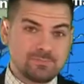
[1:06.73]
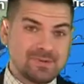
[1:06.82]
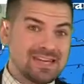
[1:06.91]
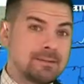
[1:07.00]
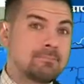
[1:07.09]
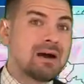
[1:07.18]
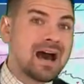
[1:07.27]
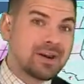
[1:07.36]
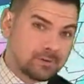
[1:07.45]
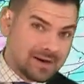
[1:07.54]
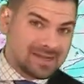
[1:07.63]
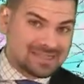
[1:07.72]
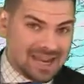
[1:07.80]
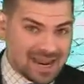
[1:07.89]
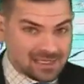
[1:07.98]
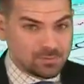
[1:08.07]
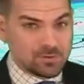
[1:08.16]
begin to moderate
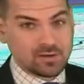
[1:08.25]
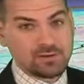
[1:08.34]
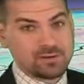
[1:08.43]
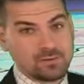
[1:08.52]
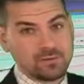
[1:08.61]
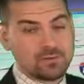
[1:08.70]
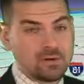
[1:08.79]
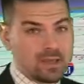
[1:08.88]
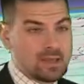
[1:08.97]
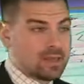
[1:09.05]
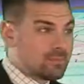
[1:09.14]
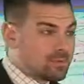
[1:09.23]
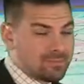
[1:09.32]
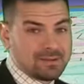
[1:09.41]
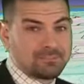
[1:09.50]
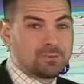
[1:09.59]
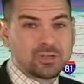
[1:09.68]
today as we're going to
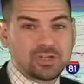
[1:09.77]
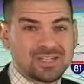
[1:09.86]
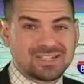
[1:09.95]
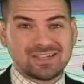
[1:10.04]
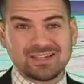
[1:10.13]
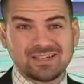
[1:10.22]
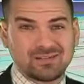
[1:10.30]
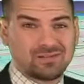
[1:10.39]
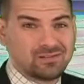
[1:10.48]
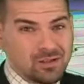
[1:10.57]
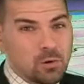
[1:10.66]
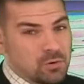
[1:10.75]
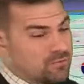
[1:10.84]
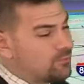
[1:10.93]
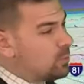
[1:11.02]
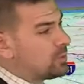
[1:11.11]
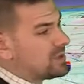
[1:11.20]
probably push into the lower
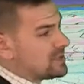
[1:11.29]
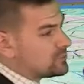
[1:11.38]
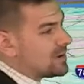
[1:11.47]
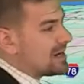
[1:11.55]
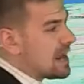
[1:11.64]
40s. Right